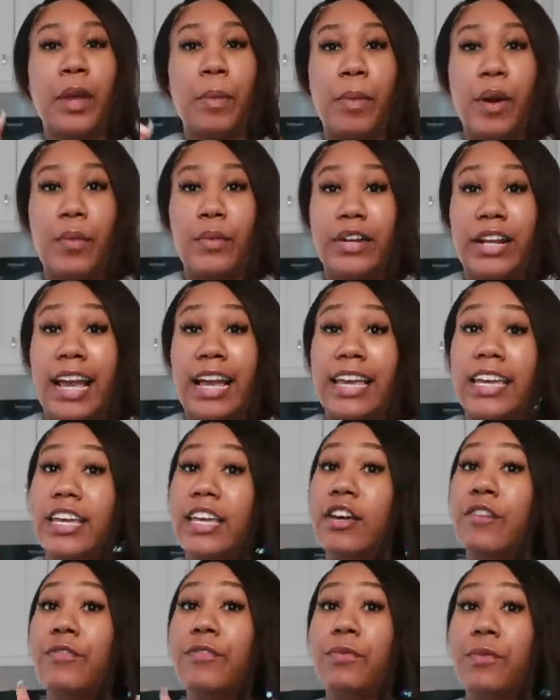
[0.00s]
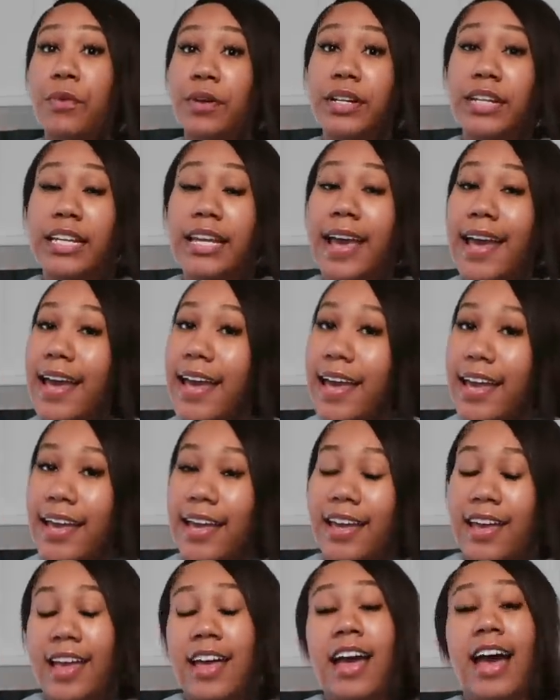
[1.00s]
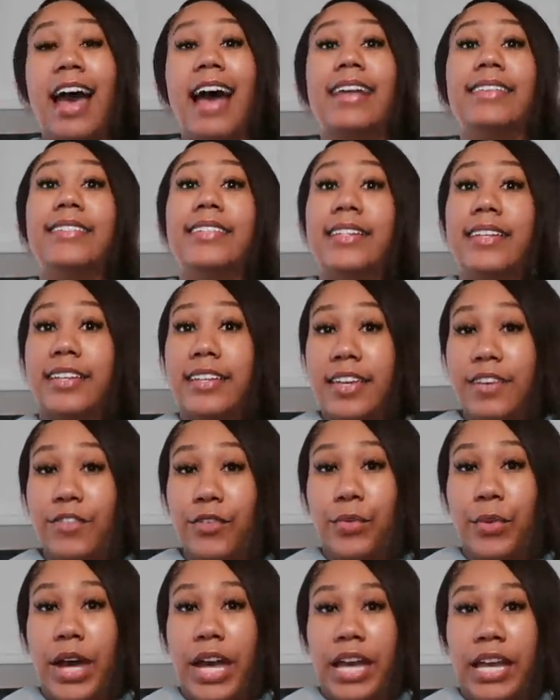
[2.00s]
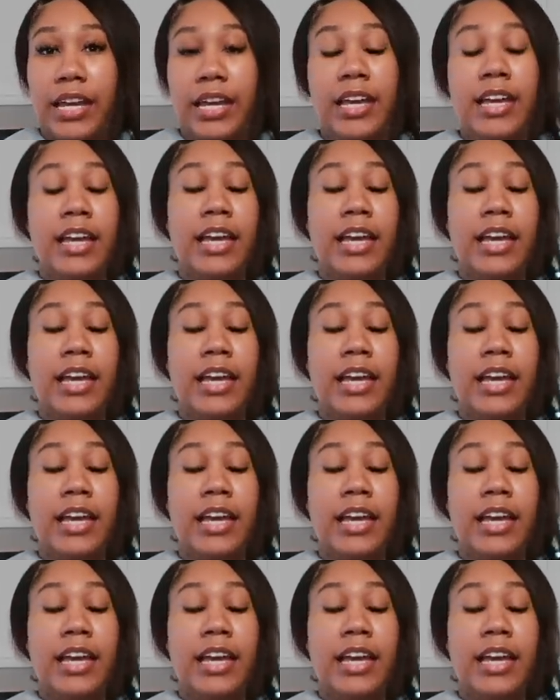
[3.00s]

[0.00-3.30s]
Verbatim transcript: but when I hit forty K, I did a giveaway.